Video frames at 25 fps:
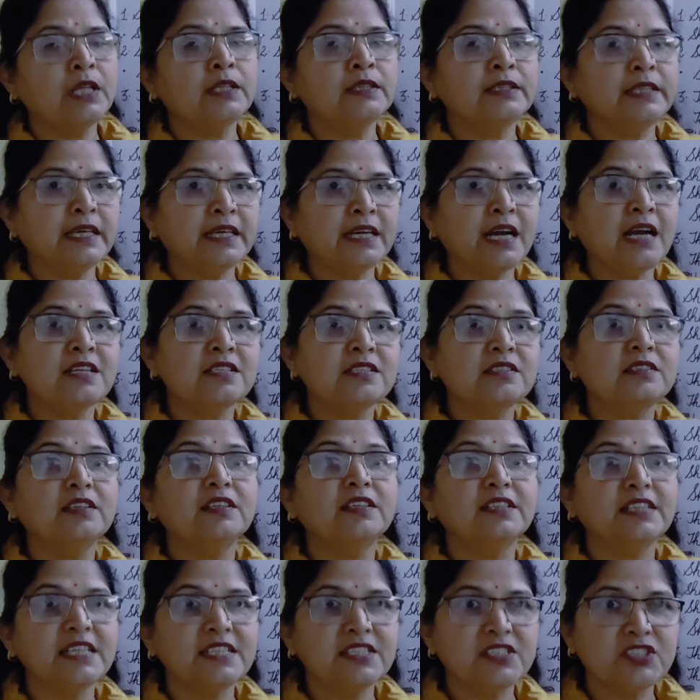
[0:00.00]
There are
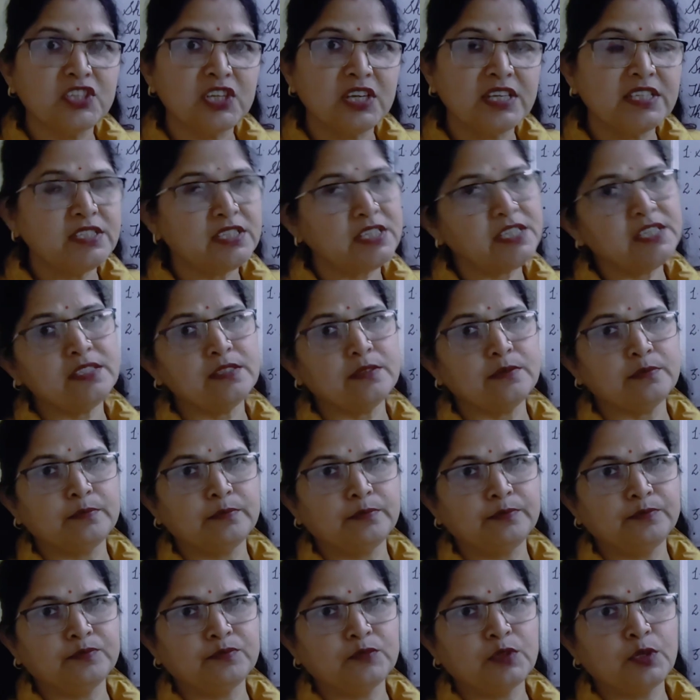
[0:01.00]
certain changes
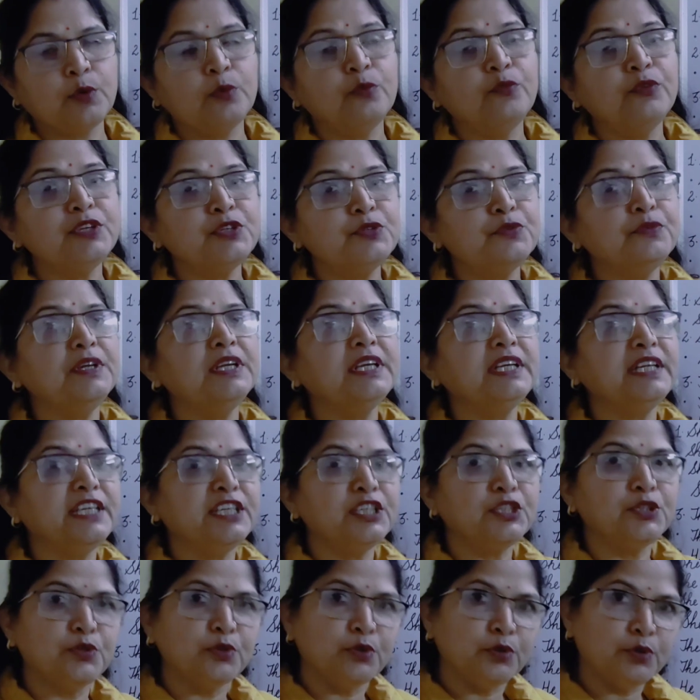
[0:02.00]
which we
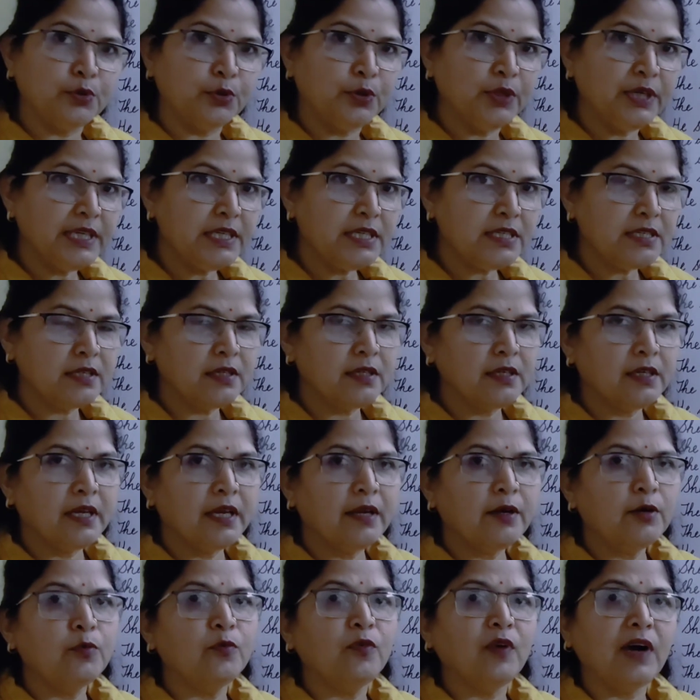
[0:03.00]
need to do it
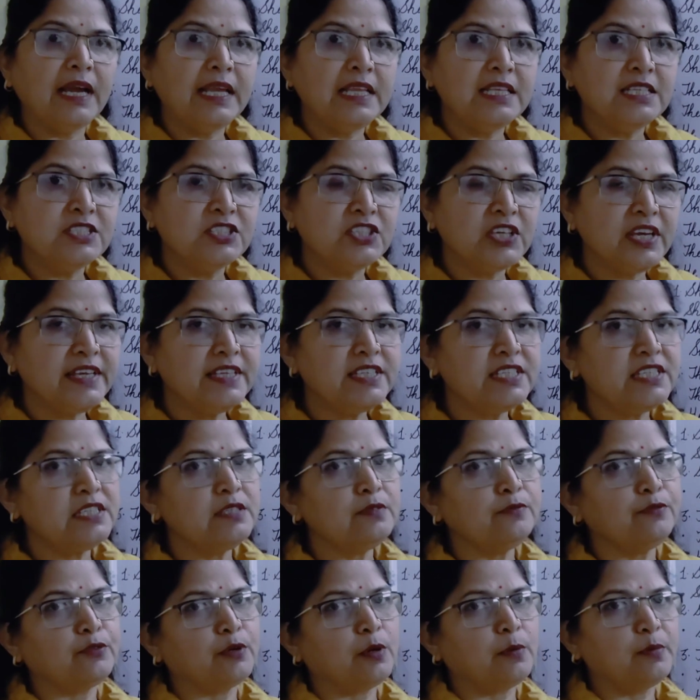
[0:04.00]
while
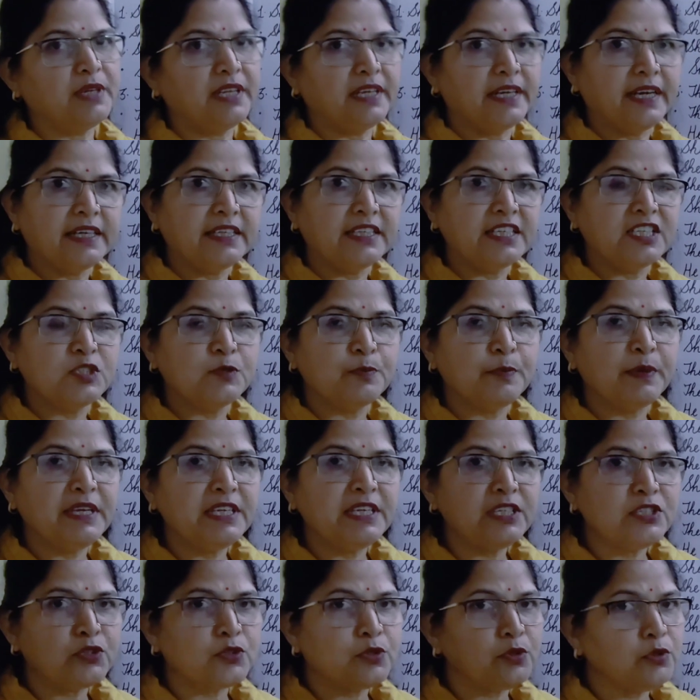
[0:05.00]
changing from direct
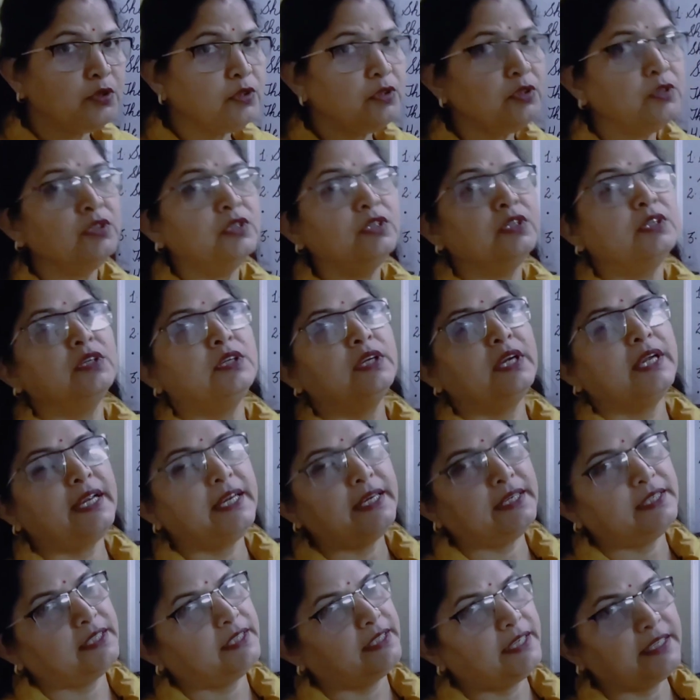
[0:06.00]
speech to
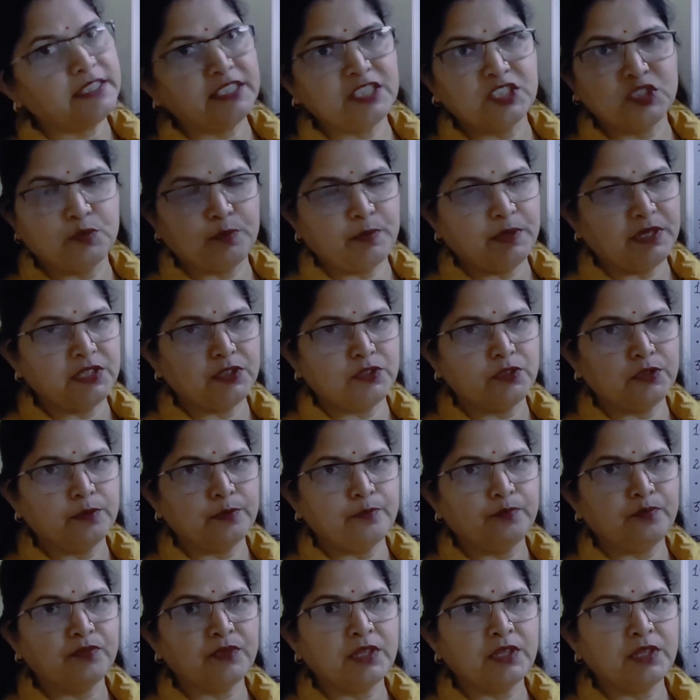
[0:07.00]
indirect speech.